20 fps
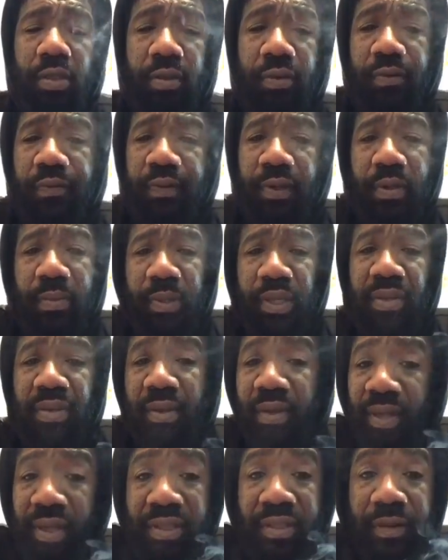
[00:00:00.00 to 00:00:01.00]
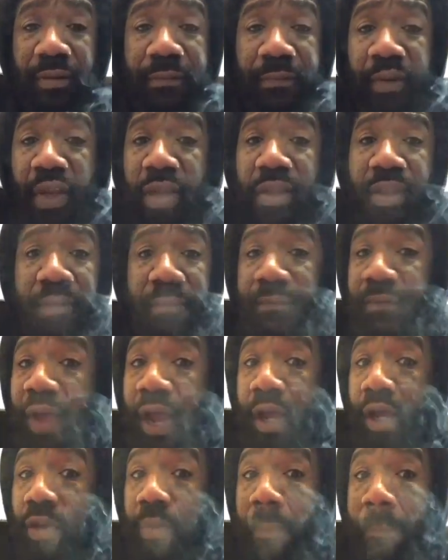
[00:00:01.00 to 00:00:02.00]
You feel me? It's a fucking
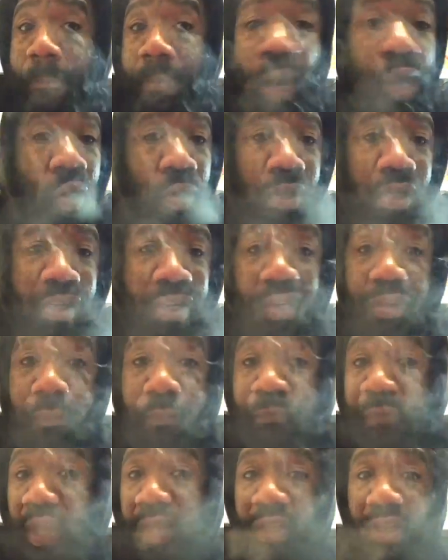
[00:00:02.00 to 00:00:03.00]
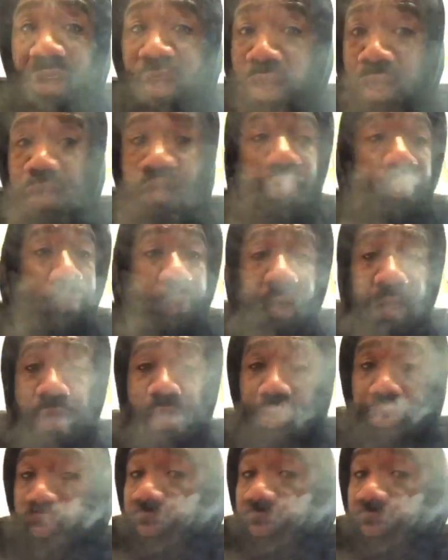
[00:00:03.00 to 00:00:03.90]
fire burning in the fucking hills, blood.